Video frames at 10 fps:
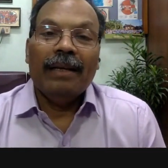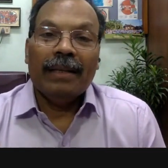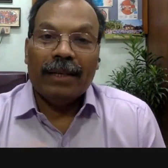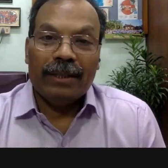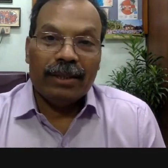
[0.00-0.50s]

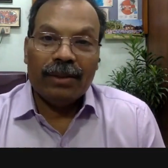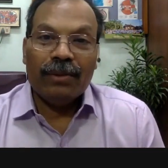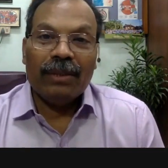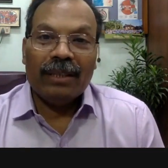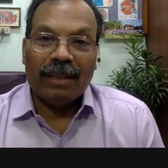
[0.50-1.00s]
In
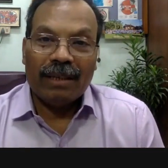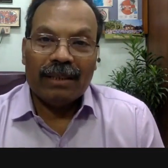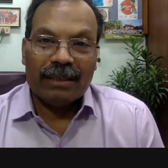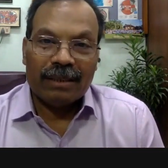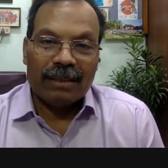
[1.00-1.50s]
addition to that, there
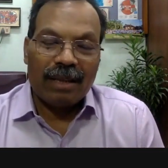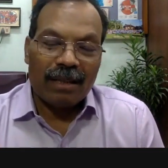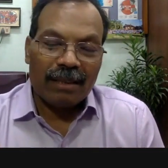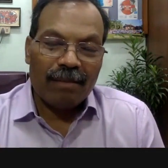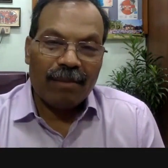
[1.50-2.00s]
are
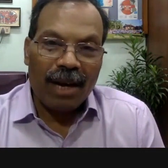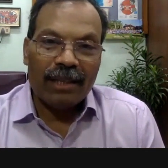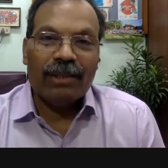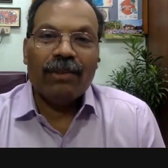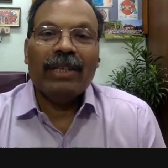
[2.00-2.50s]
some
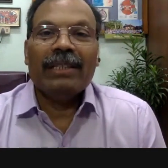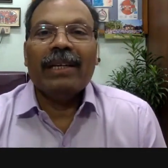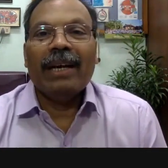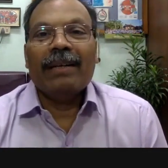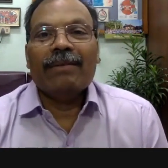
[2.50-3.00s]

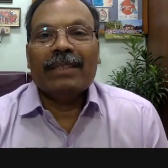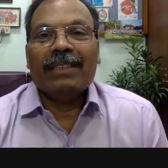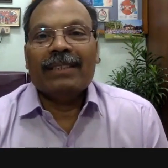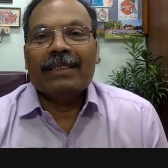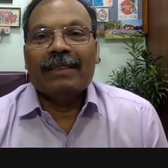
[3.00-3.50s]
isolated
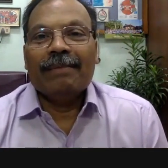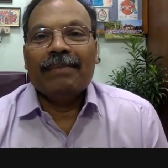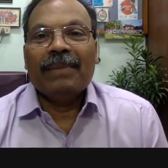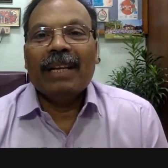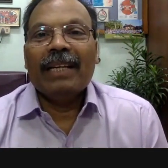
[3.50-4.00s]
languages.
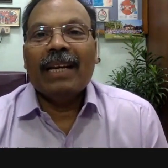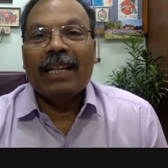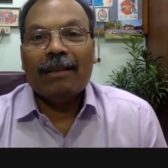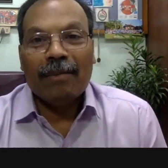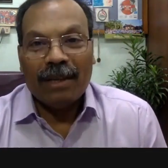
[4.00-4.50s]
Like
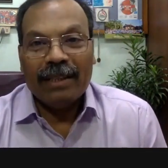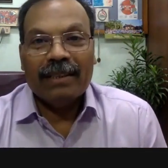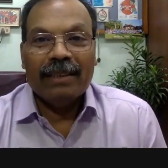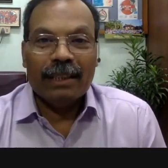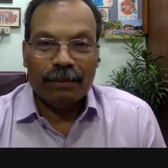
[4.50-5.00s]

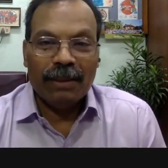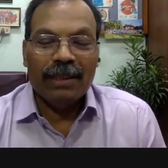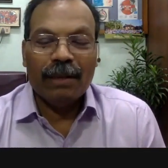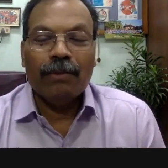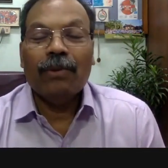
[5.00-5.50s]
Andamanis, they
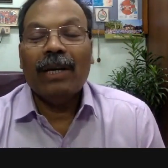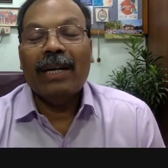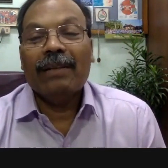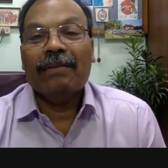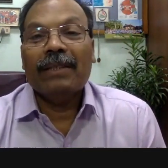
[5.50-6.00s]
speak their own
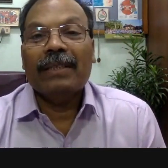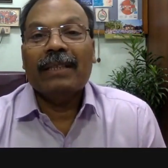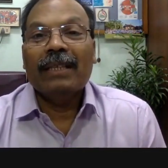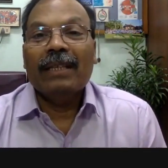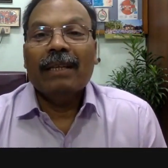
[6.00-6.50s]

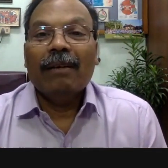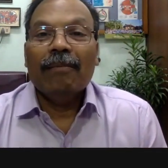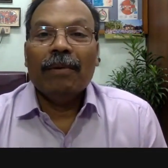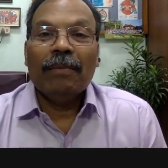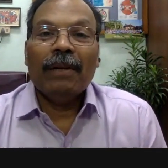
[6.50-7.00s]
language.
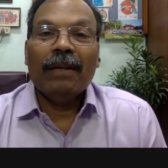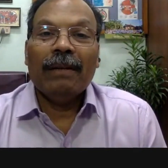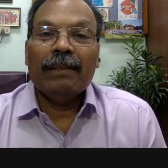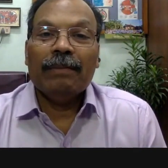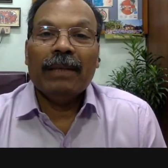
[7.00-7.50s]

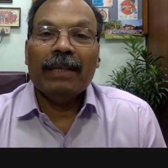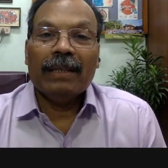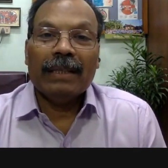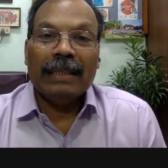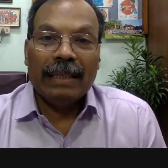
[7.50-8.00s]
People
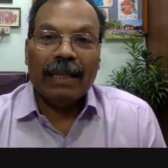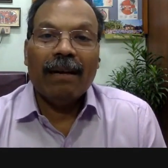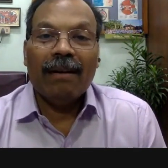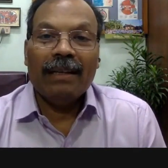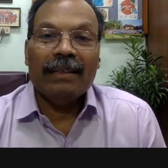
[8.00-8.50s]
speak
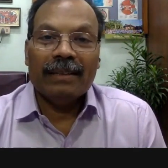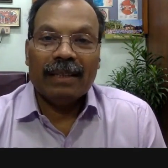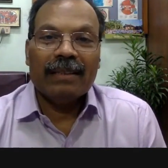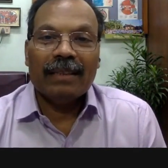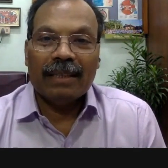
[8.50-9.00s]
Nihalis,
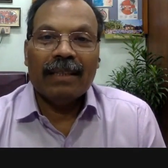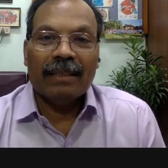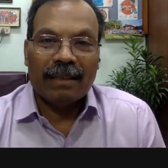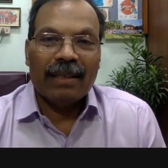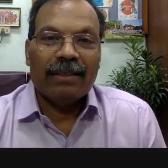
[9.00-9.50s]
that's
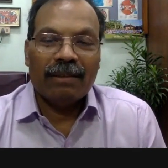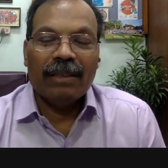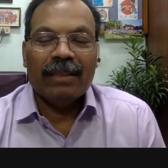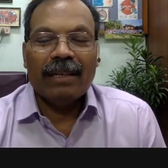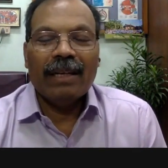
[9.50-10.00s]
another
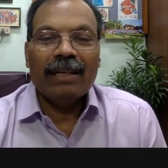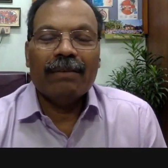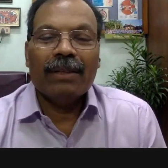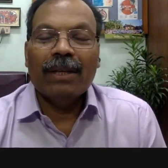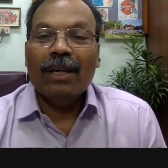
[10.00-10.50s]
isolated
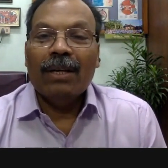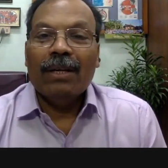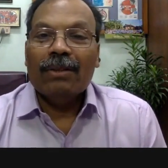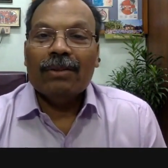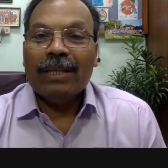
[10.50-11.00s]
language.
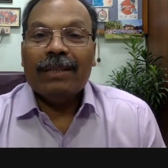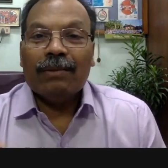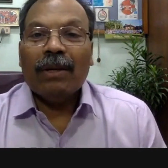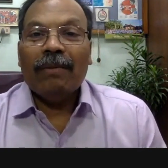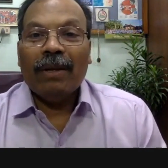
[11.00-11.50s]
So
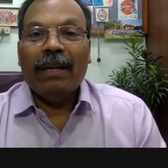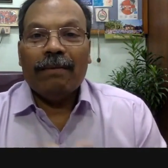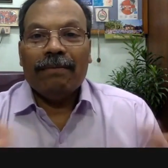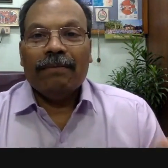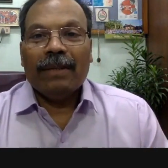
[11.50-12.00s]
that's one way
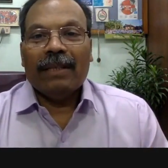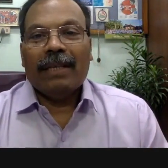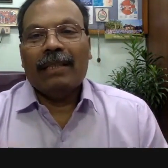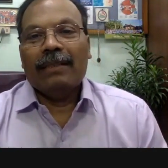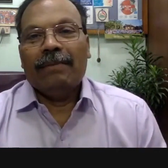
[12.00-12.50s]
of
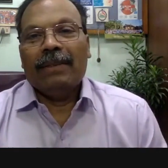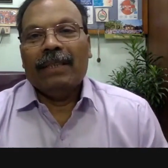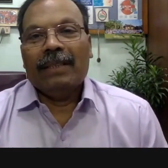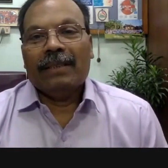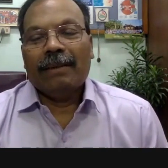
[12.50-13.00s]

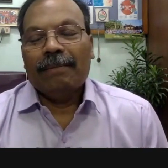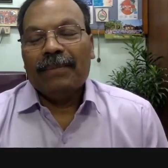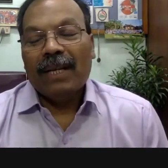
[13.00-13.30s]
classification.